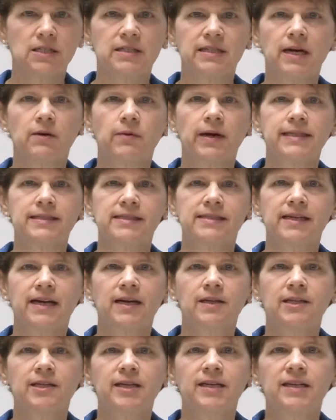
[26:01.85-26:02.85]
Is that right,
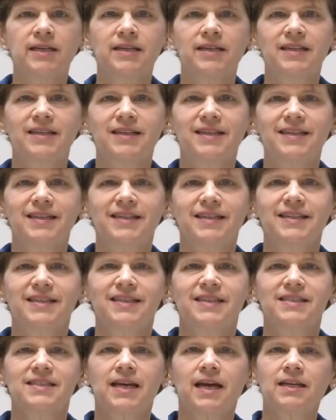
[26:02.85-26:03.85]
Stanley?
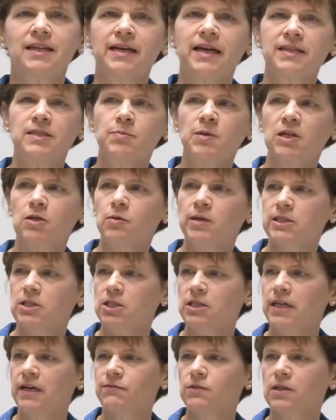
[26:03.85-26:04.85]
Stanley asked me a
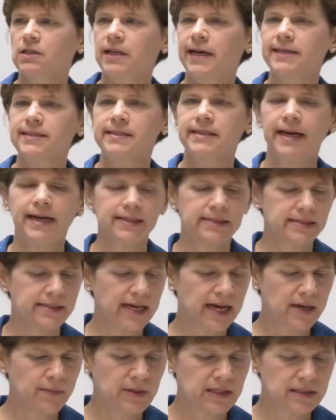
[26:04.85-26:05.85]
question after class last
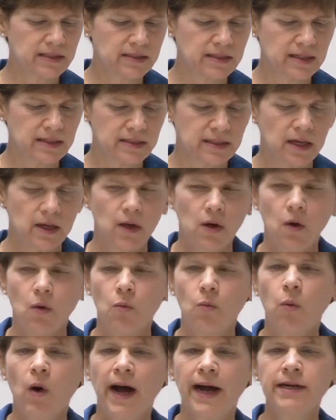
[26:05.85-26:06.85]
time. He says,
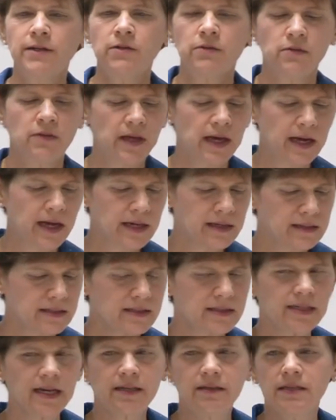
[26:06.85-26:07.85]
why do they
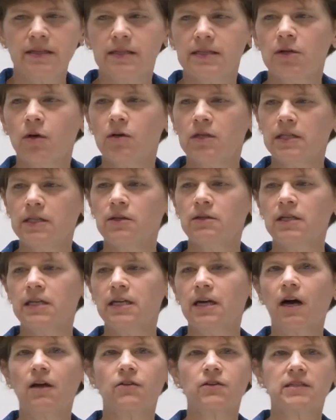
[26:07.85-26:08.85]
say this so
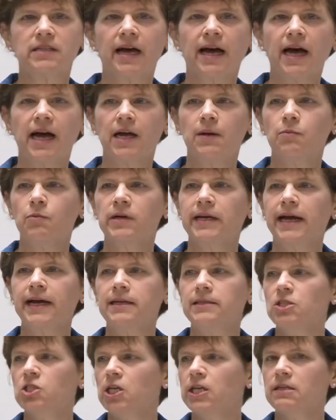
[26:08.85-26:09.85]
clearly all the time when I
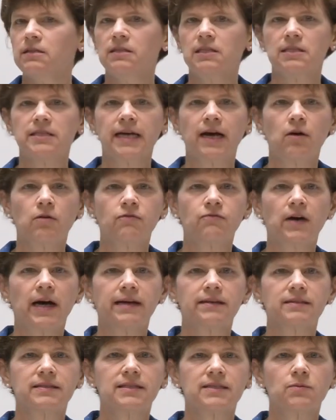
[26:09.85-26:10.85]
check the sound
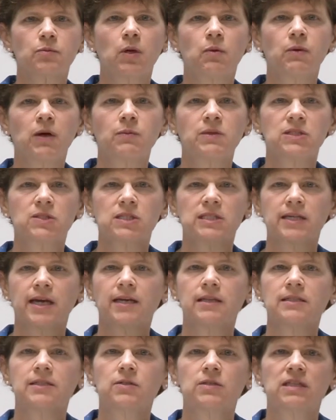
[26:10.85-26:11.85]
files? Well, what was
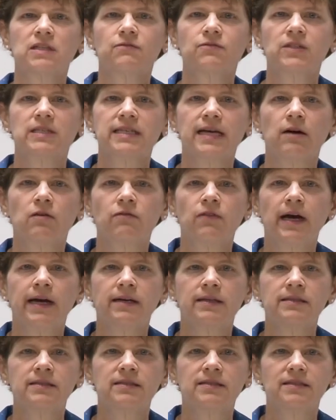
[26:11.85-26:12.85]
Stanley using for sound
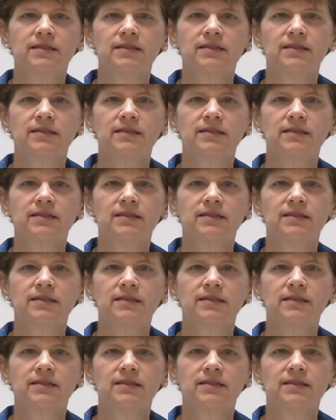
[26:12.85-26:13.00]
files?